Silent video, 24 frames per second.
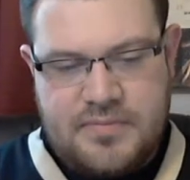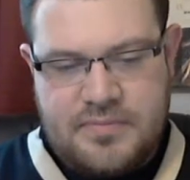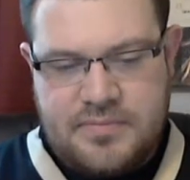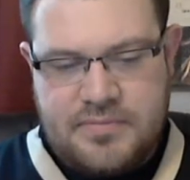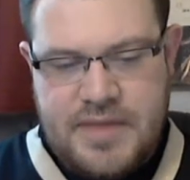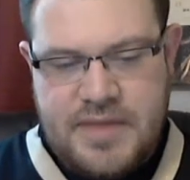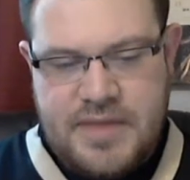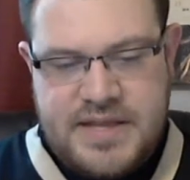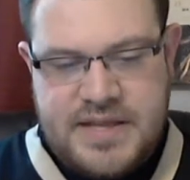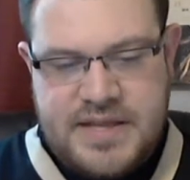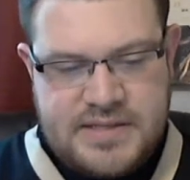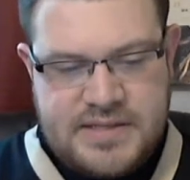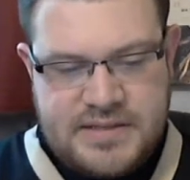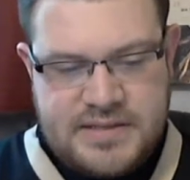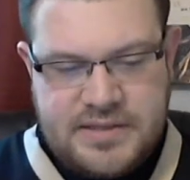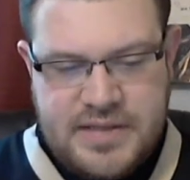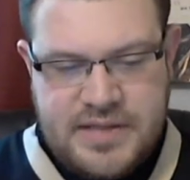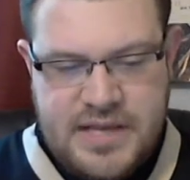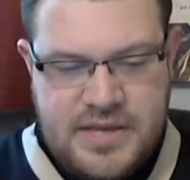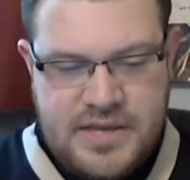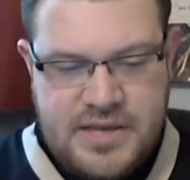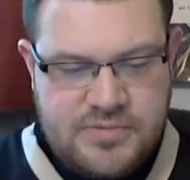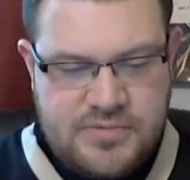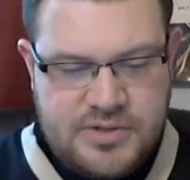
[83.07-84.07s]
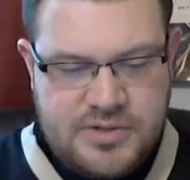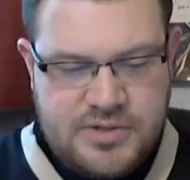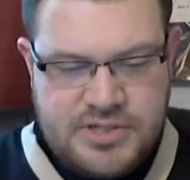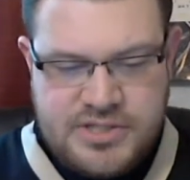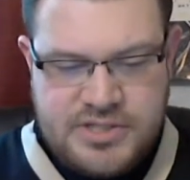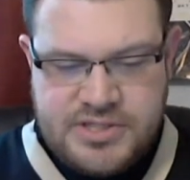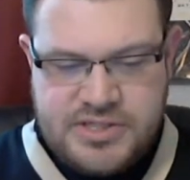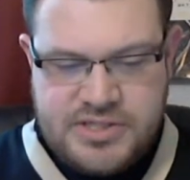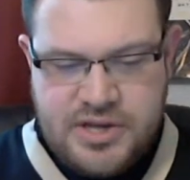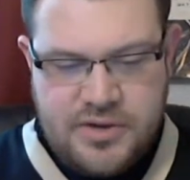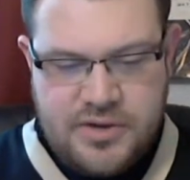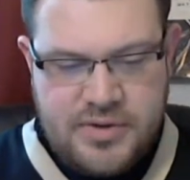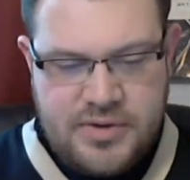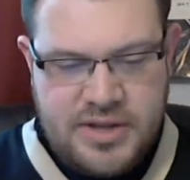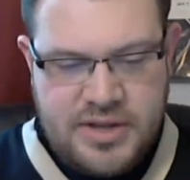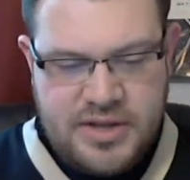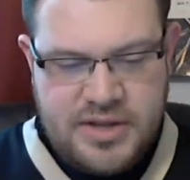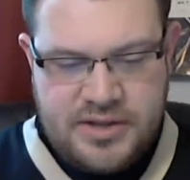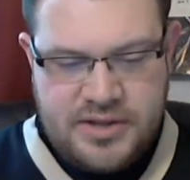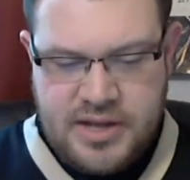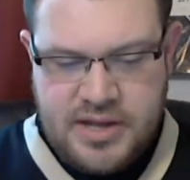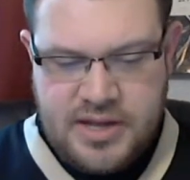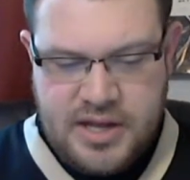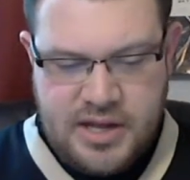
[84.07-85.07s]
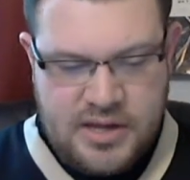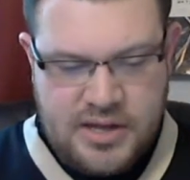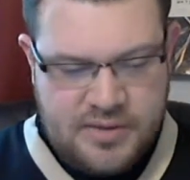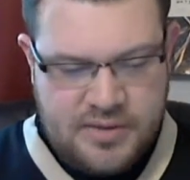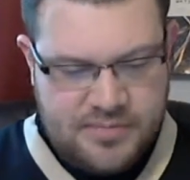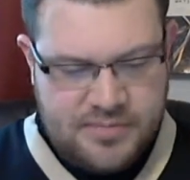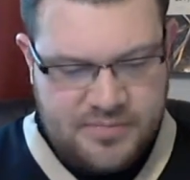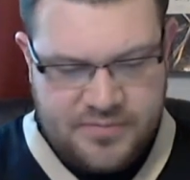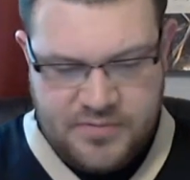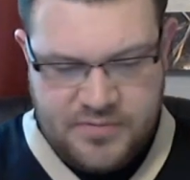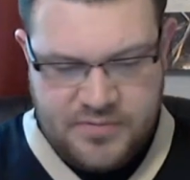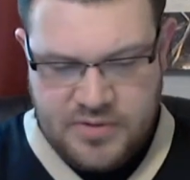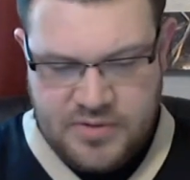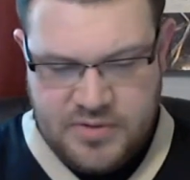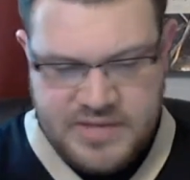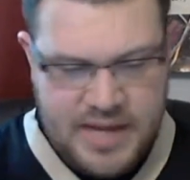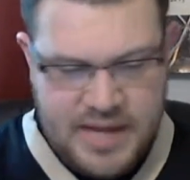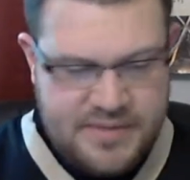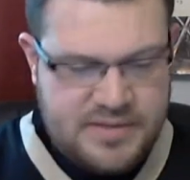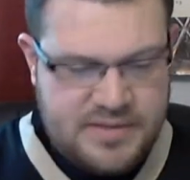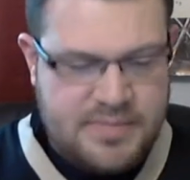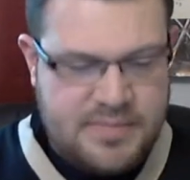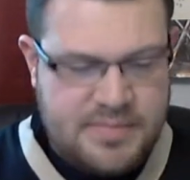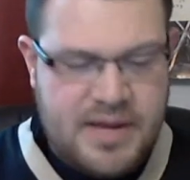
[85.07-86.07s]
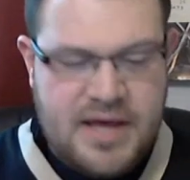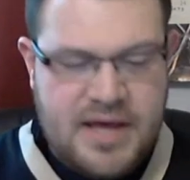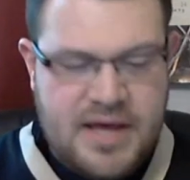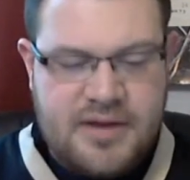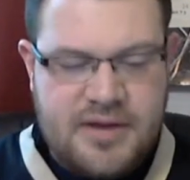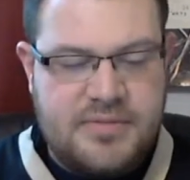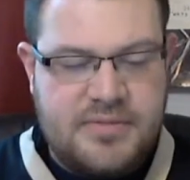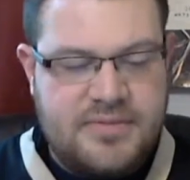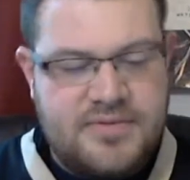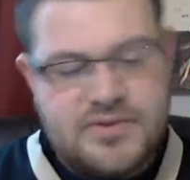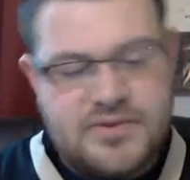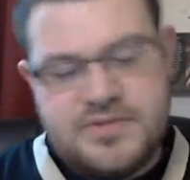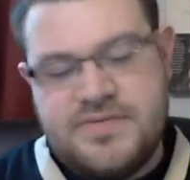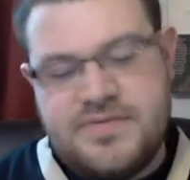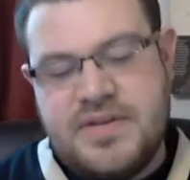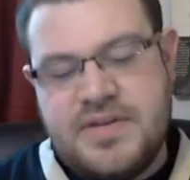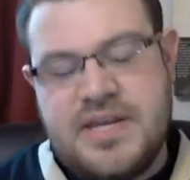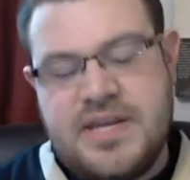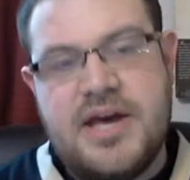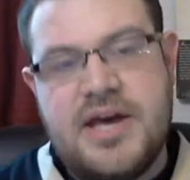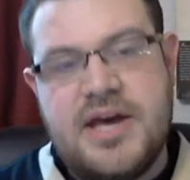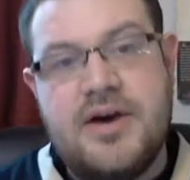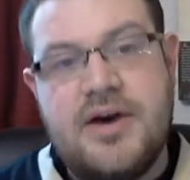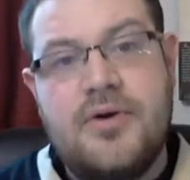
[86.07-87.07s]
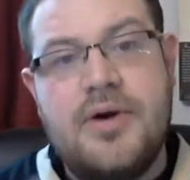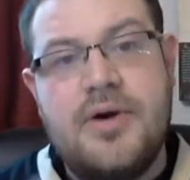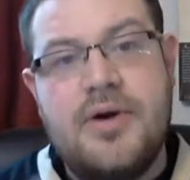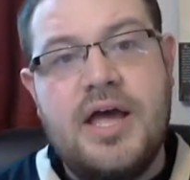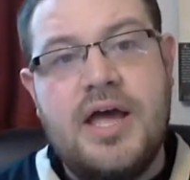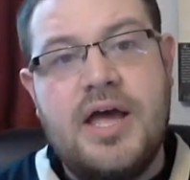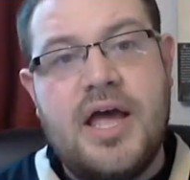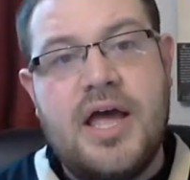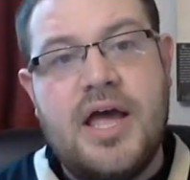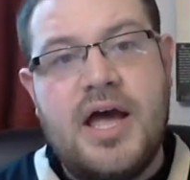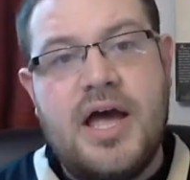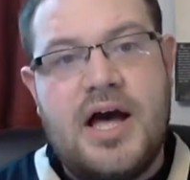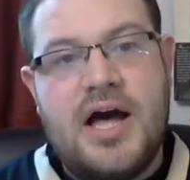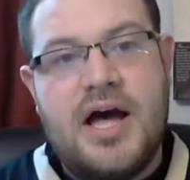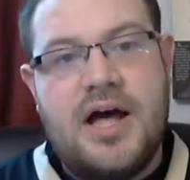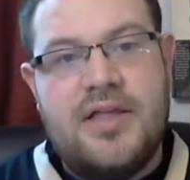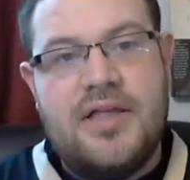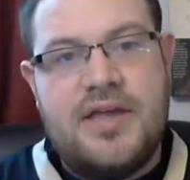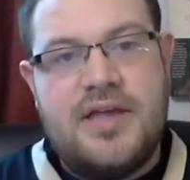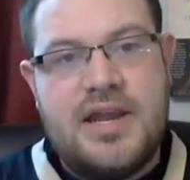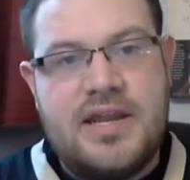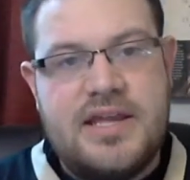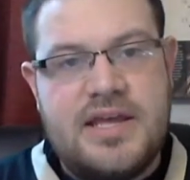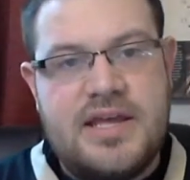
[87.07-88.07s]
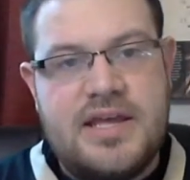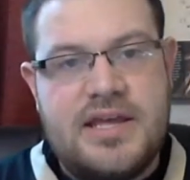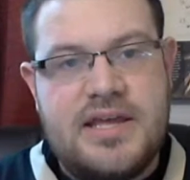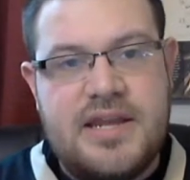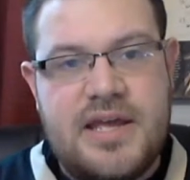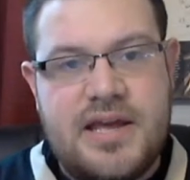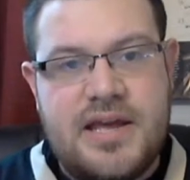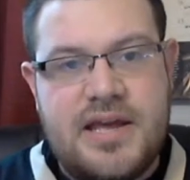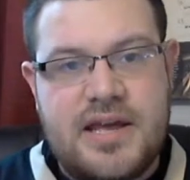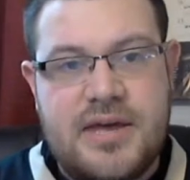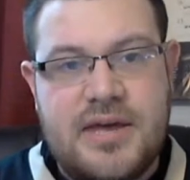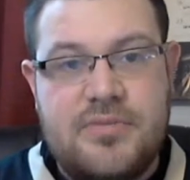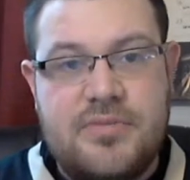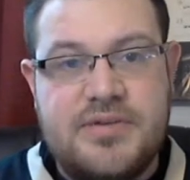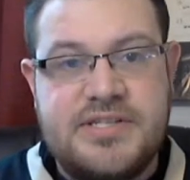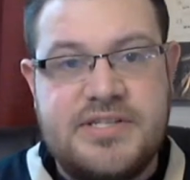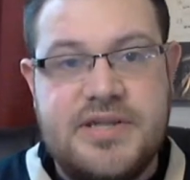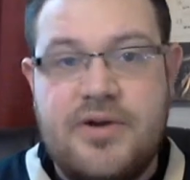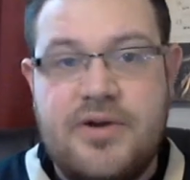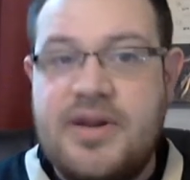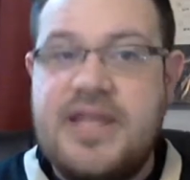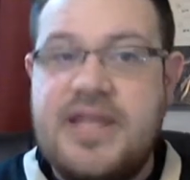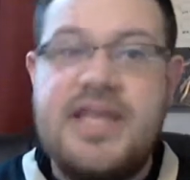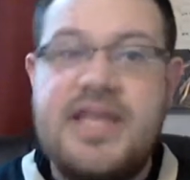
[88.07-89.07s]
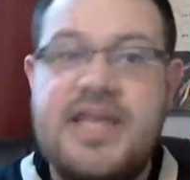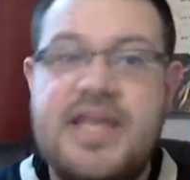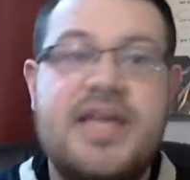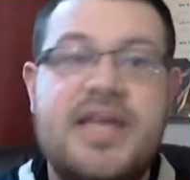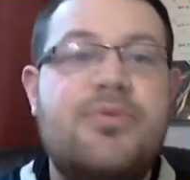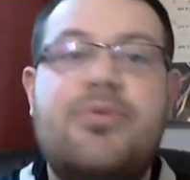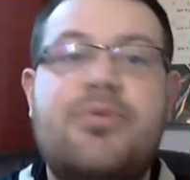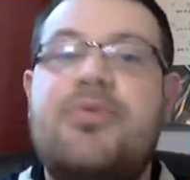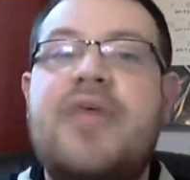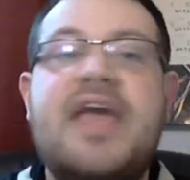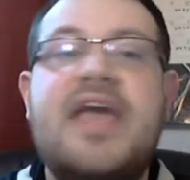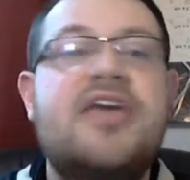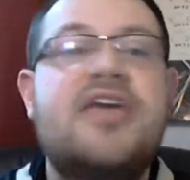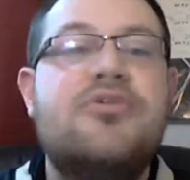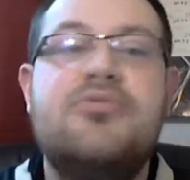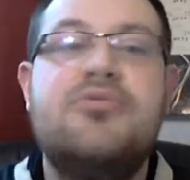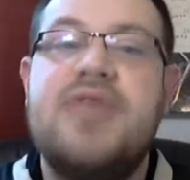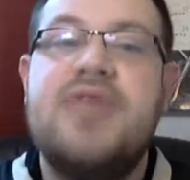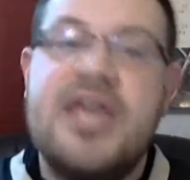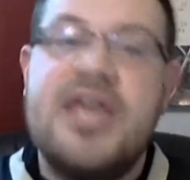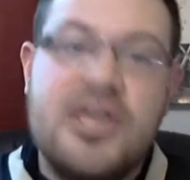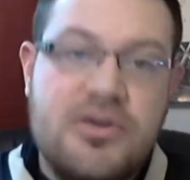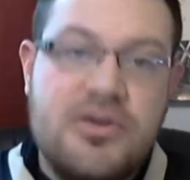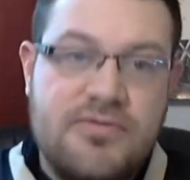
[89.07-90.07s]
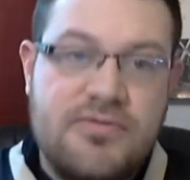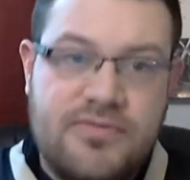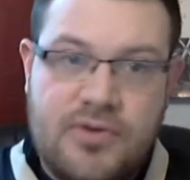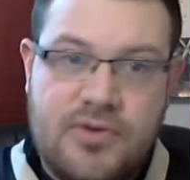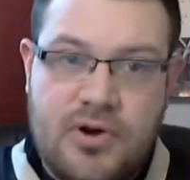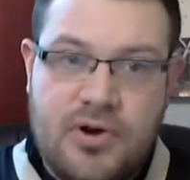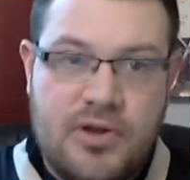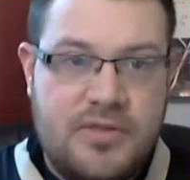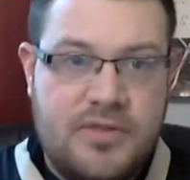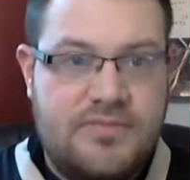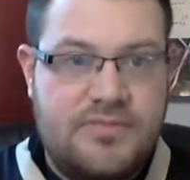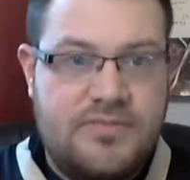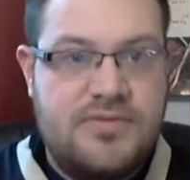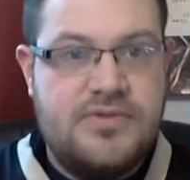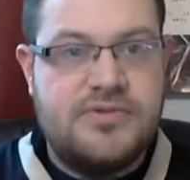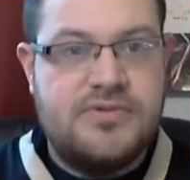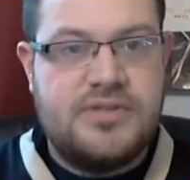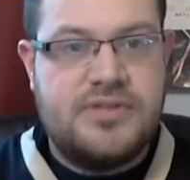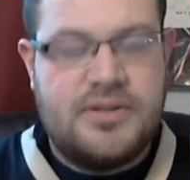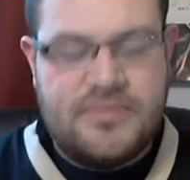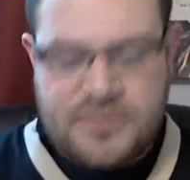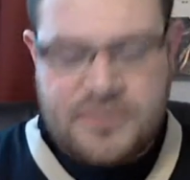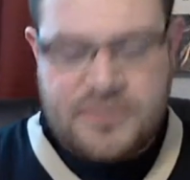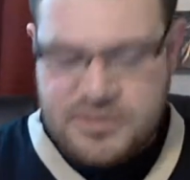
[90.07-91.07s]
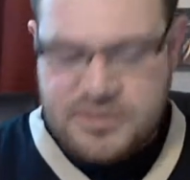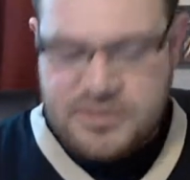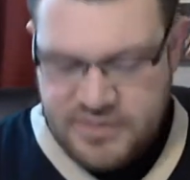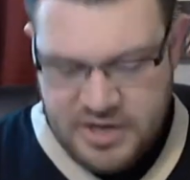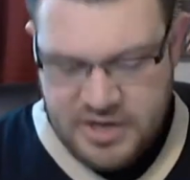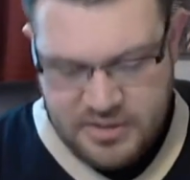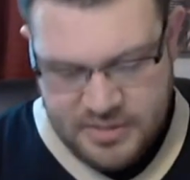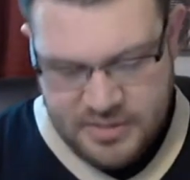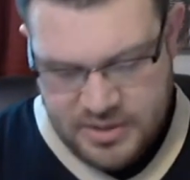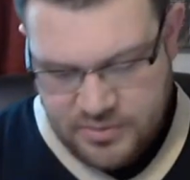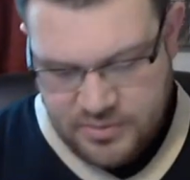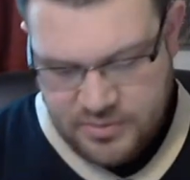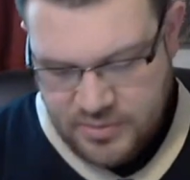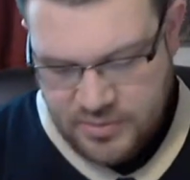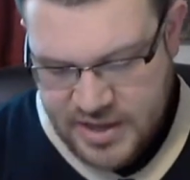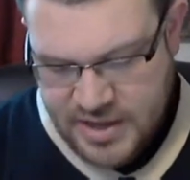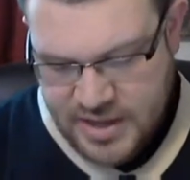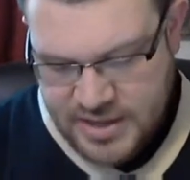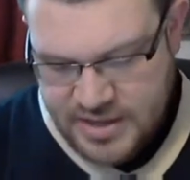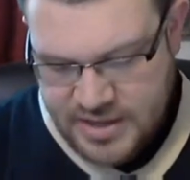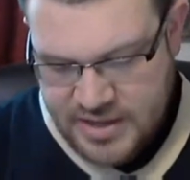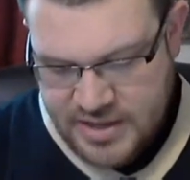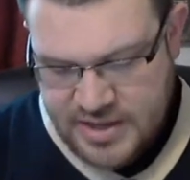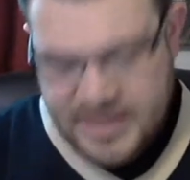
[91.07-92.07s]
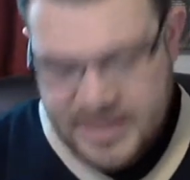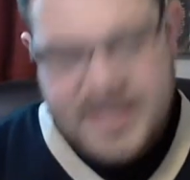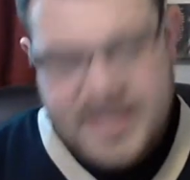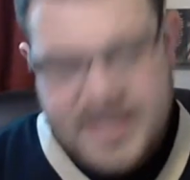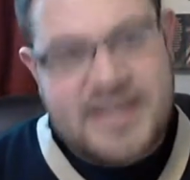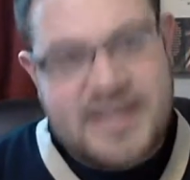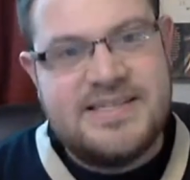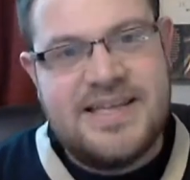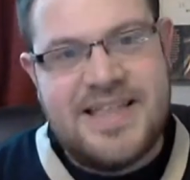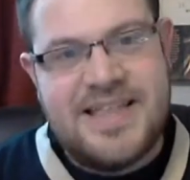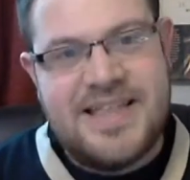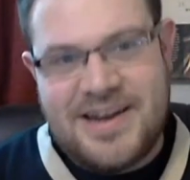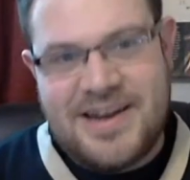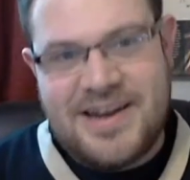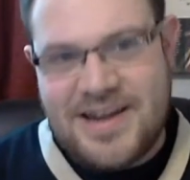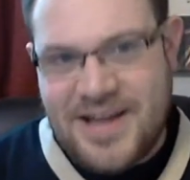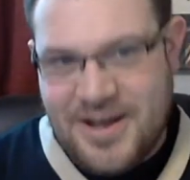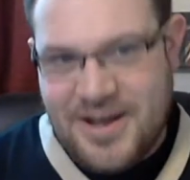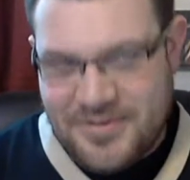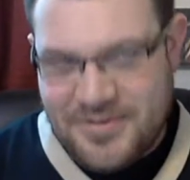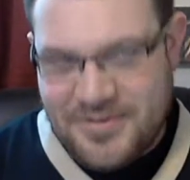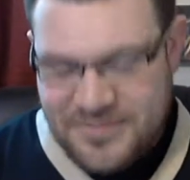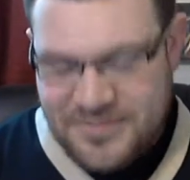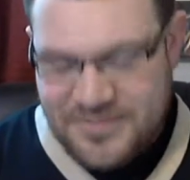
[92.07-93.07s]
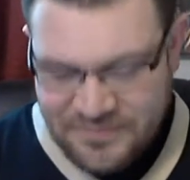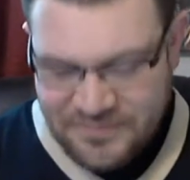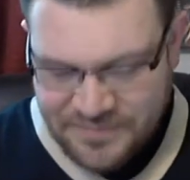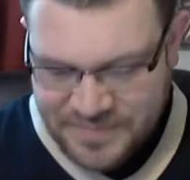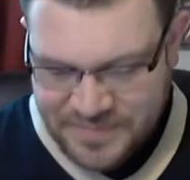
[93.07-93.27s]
Basically, we're just going from top to bottom. The first video that I did a couple weeks ago, and again, thank you for all the views on the first video, by the way. I can't say that enough.